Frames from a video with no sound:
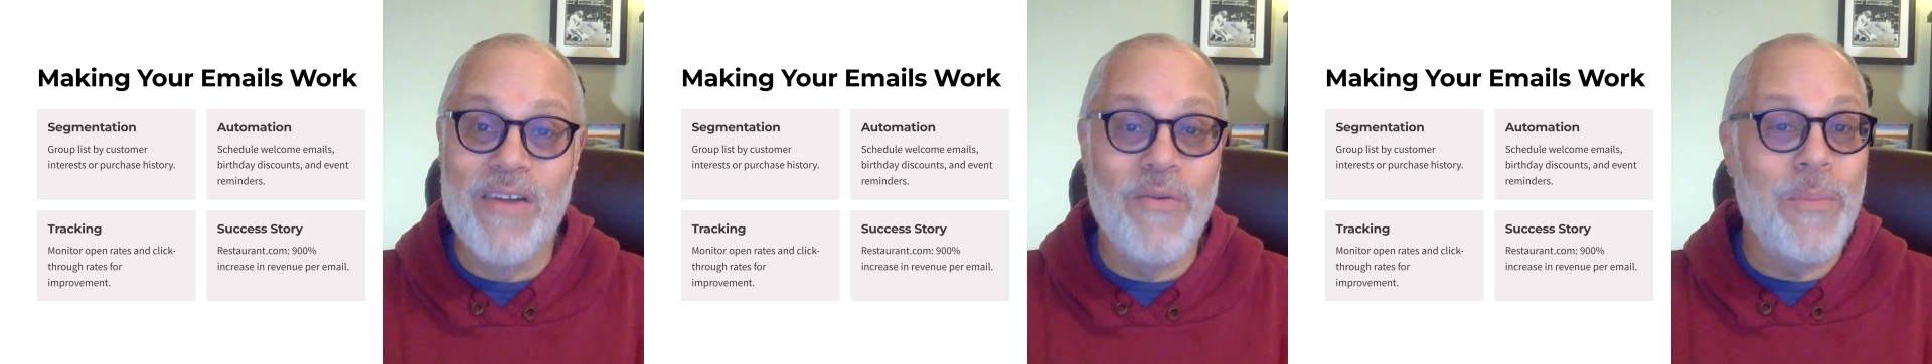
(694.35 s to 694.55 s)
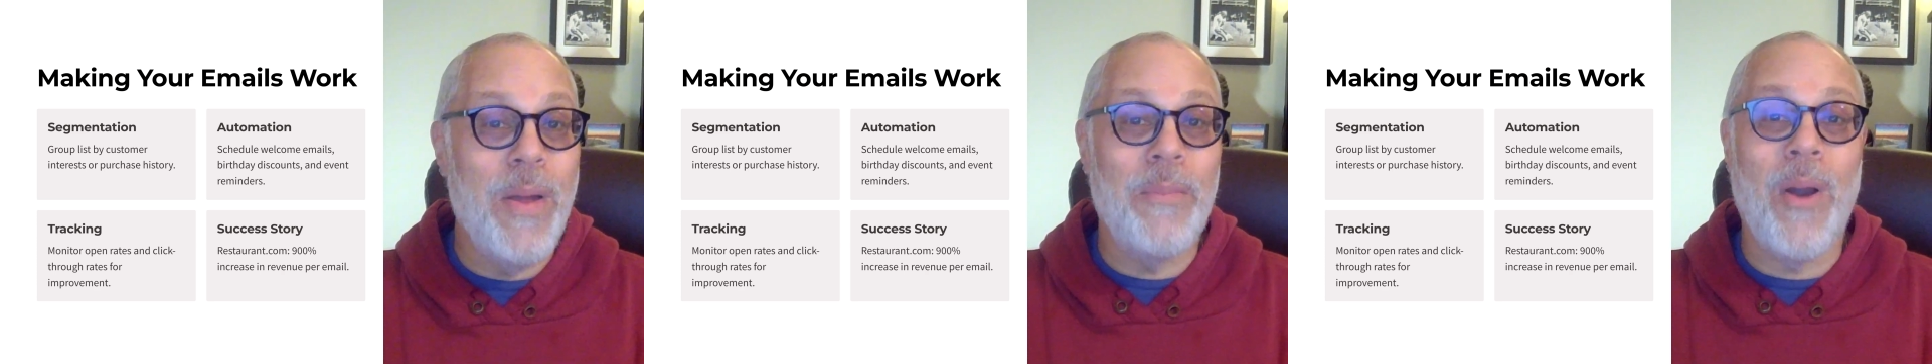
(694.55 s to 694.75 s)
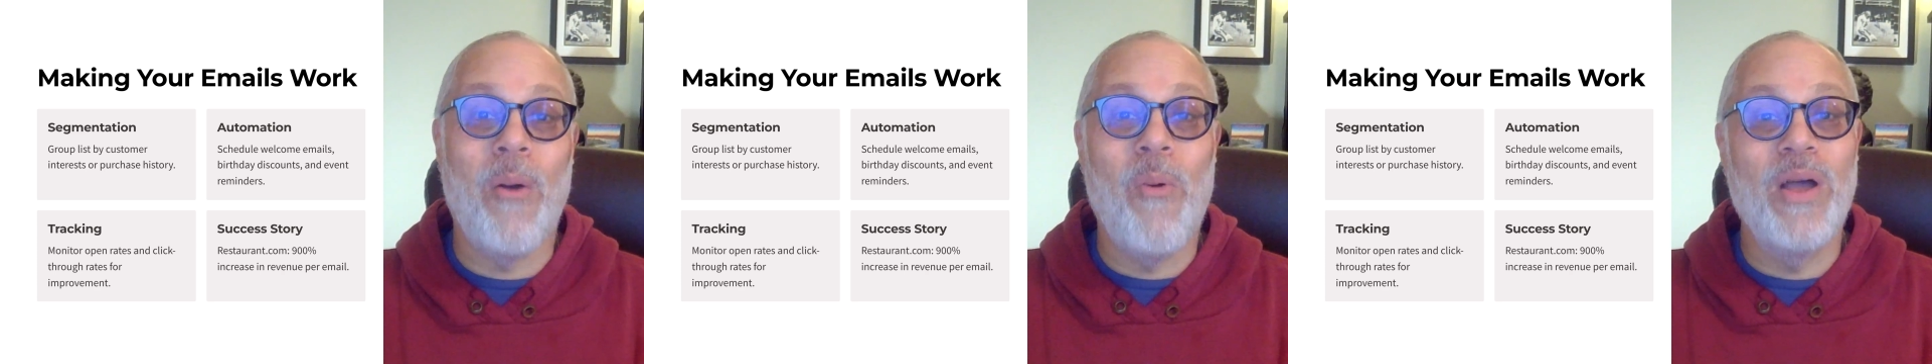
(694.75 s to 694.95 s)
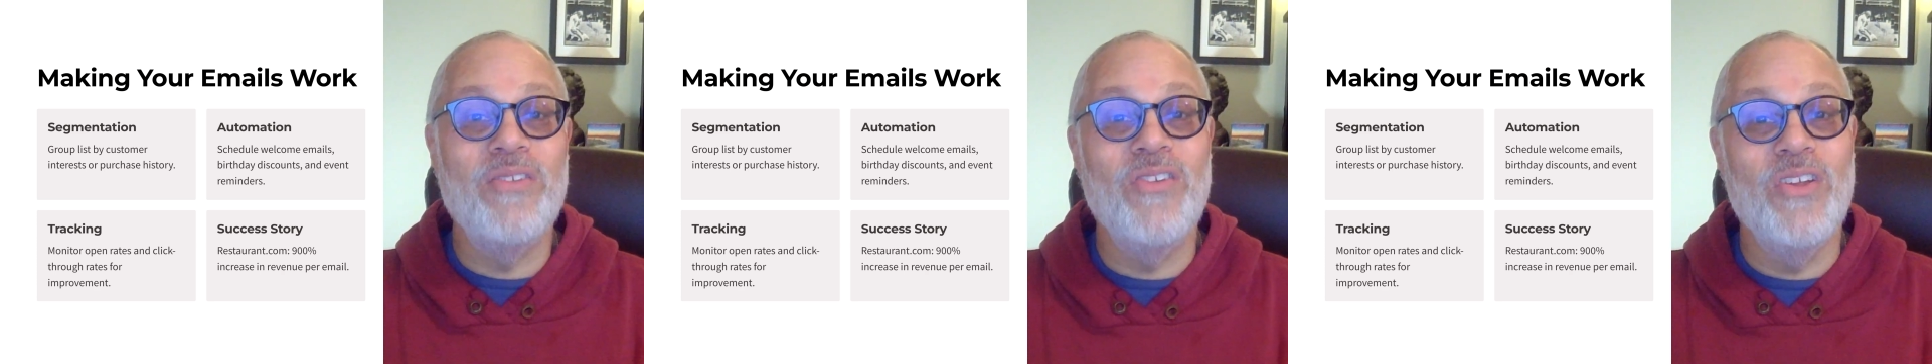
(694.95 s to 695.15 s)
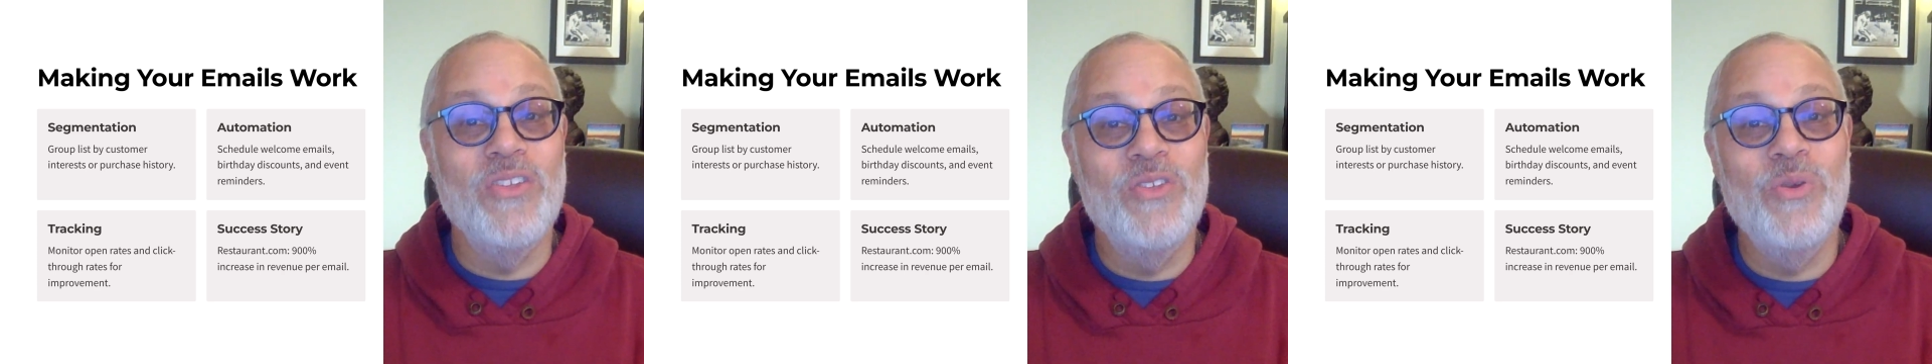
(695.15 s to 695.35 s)
Remember, I want
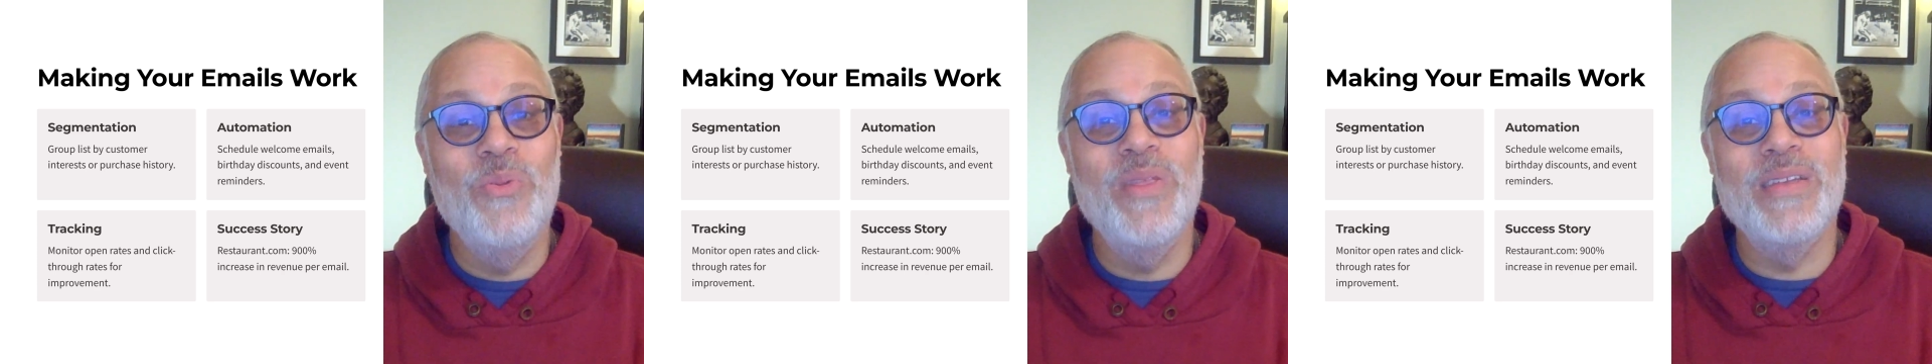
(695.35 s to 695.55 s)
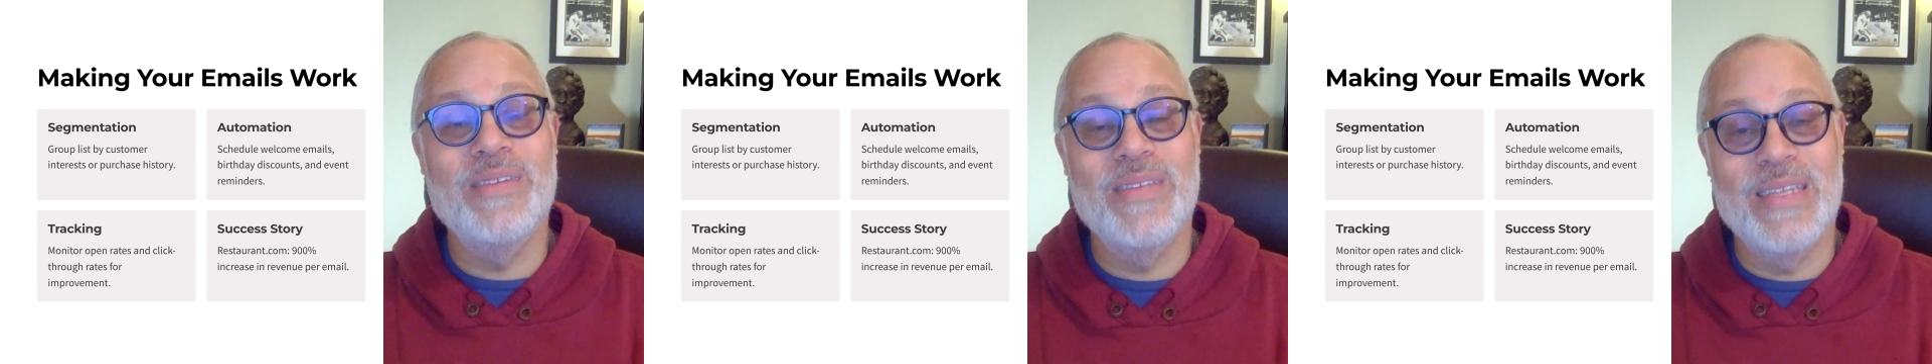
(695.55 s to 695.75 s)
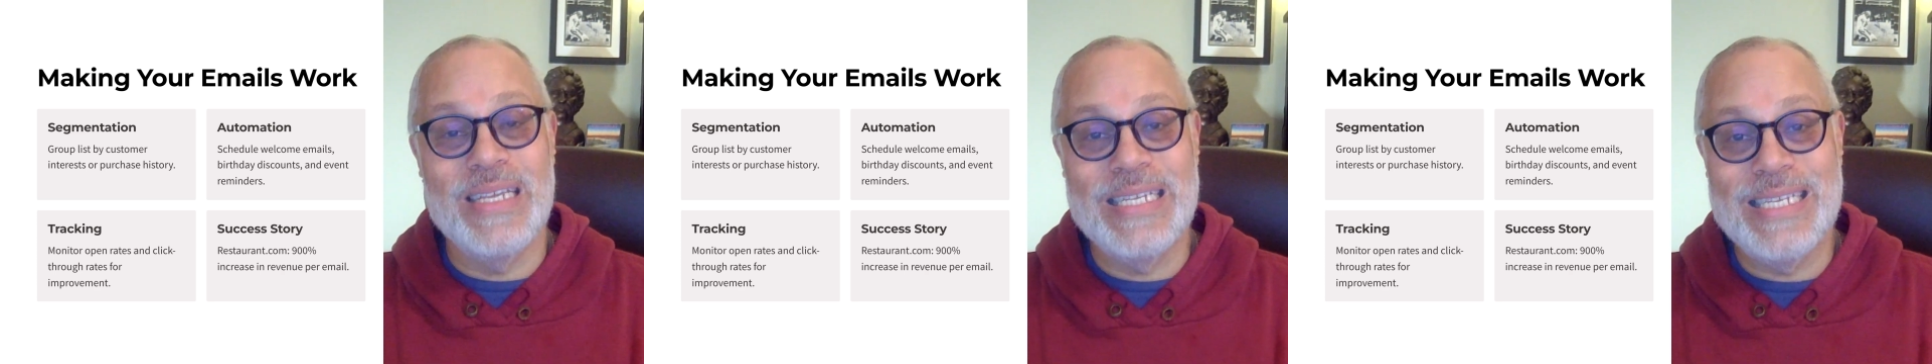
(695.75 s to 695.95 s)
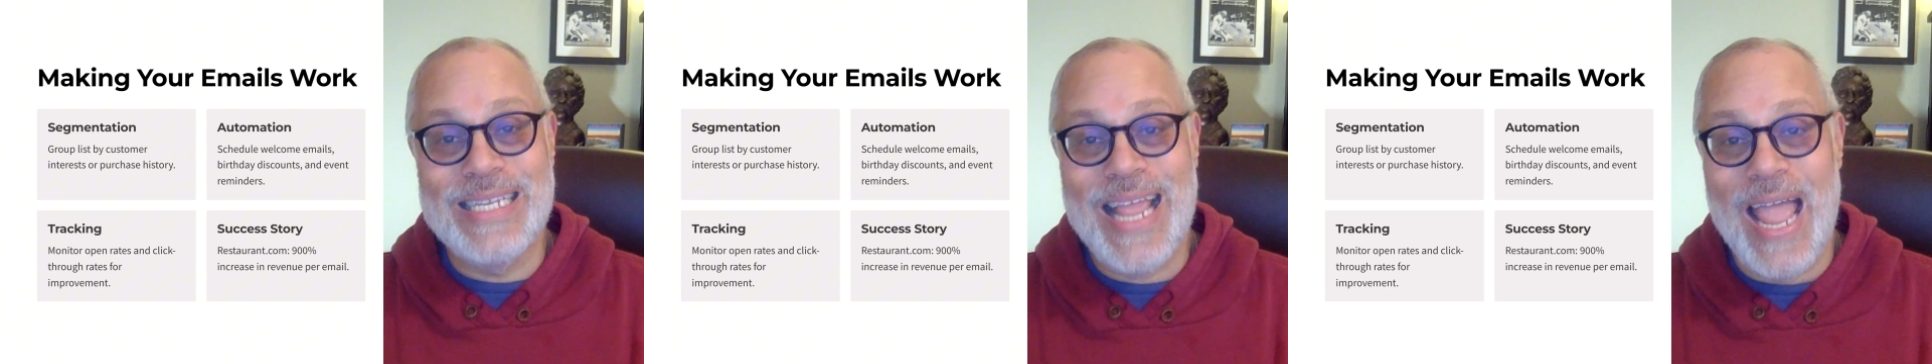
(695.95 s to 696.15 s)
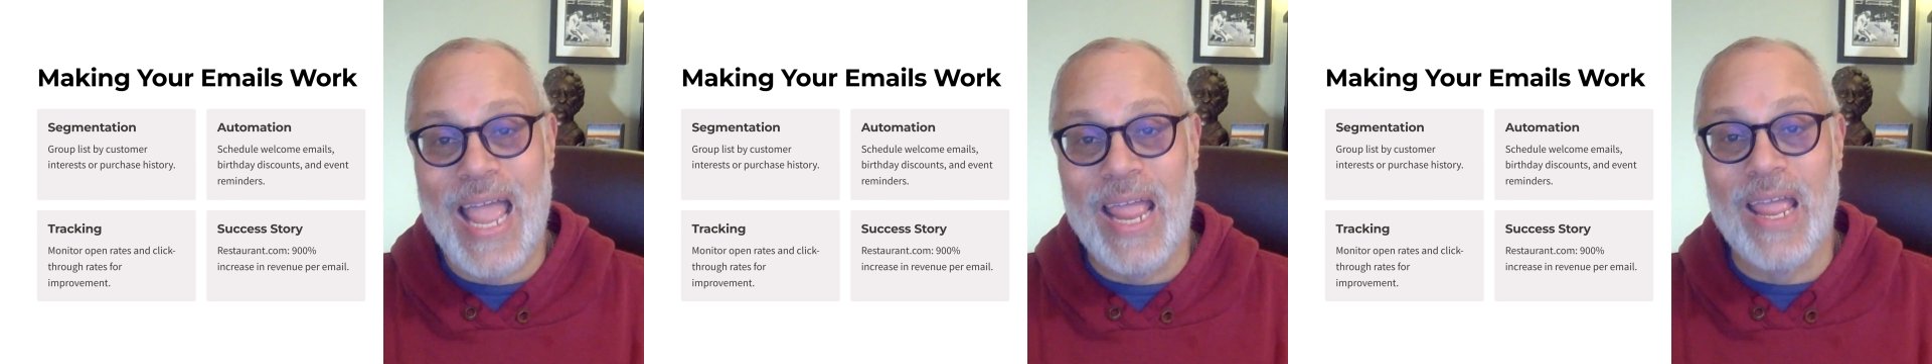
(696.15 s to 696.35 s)
you to do this
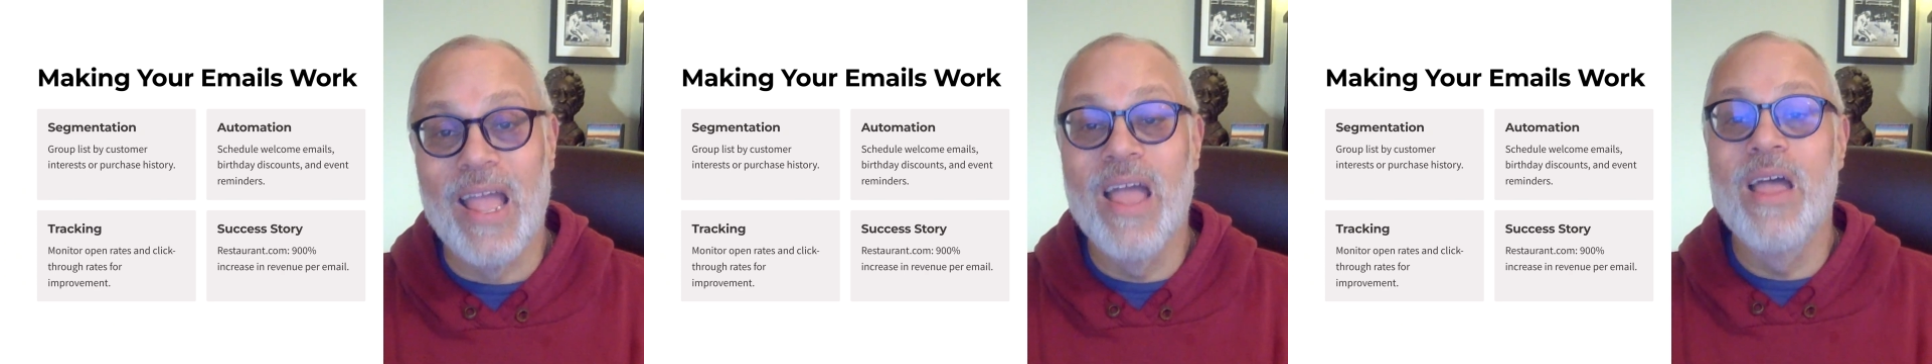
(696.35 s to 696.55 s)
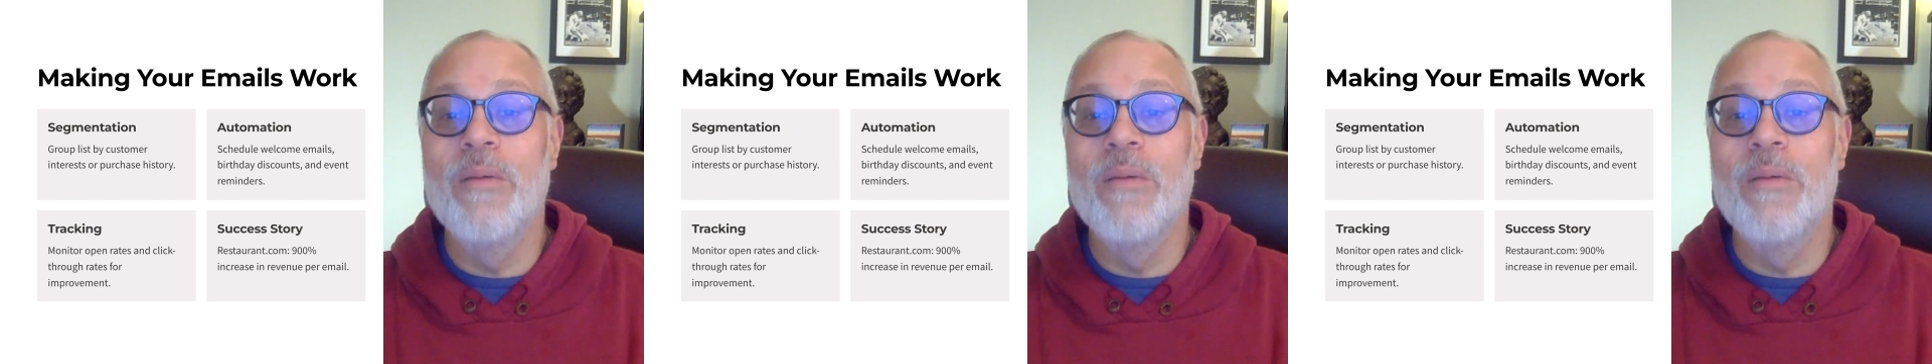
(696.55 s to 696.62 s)
today